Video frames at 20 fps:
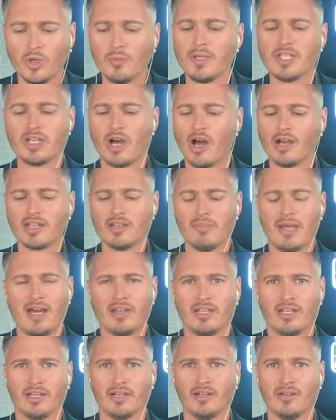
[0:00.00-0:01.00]
we talking
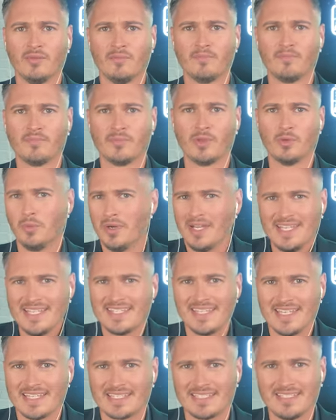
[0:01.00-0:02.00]
about here? What is
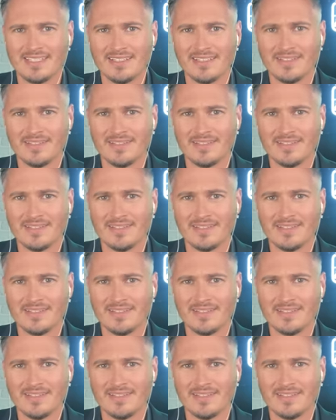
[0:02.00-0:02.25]
this?